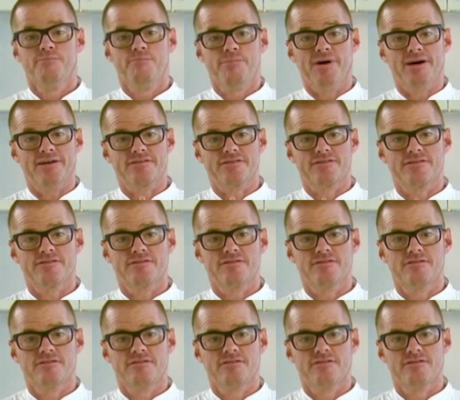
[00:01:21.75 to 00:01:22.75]
But
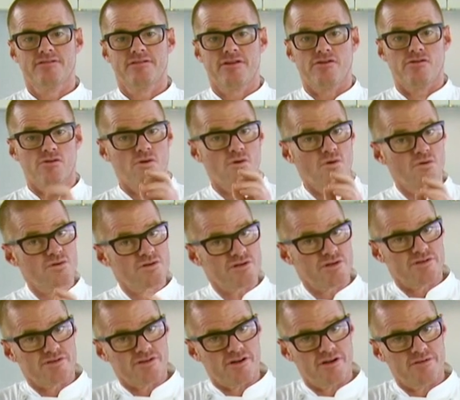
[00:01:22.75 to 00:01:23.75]
there are
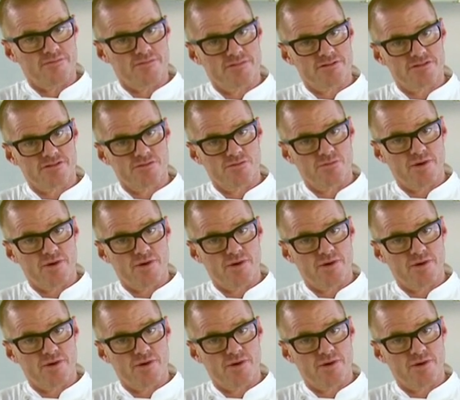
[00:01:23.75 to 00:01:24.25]
also times